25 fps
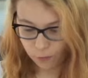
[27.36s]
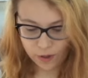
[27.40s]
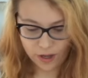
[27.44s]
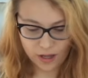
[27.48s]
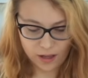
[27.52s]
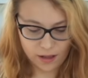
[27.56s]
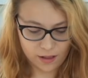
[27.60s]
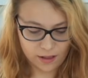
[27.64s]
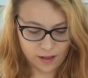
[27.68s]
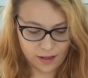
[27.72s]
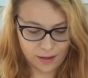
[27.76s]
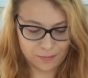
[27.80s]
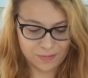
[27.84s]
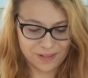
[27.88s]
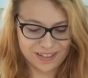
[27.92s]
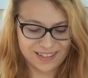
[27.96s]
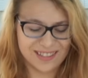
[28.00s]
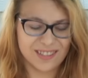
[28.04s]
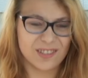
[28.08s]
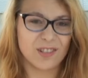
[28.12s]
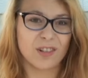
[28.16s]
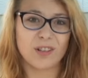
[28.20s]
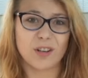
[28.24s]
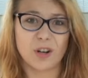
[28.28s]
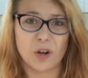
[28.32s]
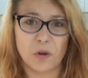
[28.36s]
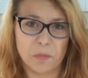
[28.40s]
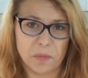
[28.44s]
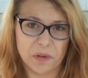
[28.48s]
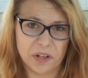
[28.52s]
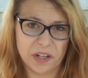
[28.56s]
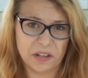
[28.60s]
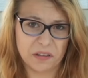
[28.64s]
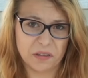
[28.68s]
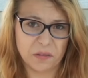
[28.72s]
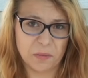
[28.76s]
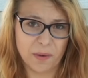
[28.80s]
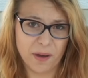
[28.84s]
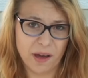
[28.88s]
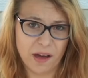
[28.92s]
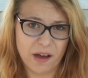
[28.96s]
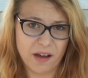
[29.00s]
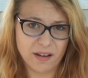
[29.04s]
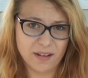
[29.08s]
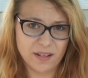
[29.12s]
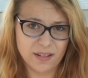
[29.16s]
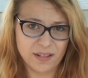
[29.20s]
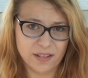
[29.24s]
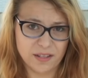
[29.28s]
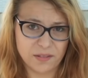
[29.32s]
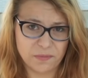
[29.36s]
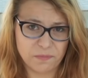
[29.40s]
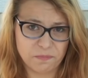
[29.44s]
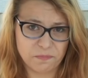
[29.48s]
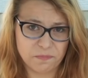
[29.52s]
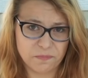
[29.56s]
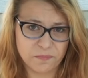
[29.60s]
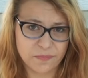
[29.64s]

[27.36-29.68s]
well, I'm gonna start opening the box.